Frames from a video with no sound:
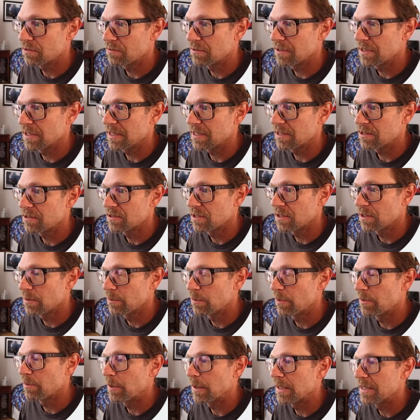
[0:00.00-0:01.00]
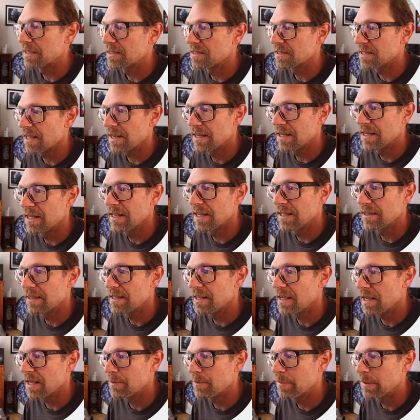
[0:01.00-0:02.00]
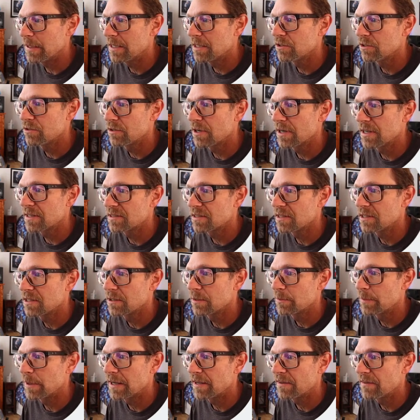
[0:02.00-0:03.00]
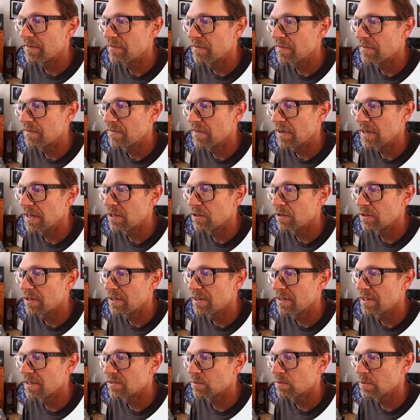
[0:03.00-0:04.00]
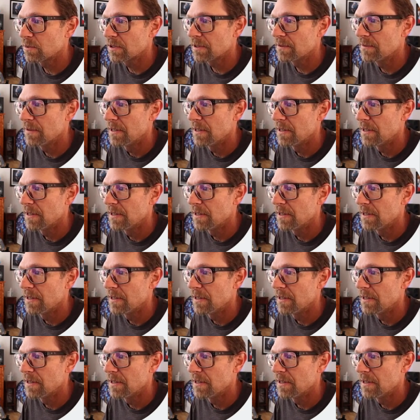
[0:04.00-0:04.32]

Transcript: really there's a number of places I can get the IP address here, but if I go to this one,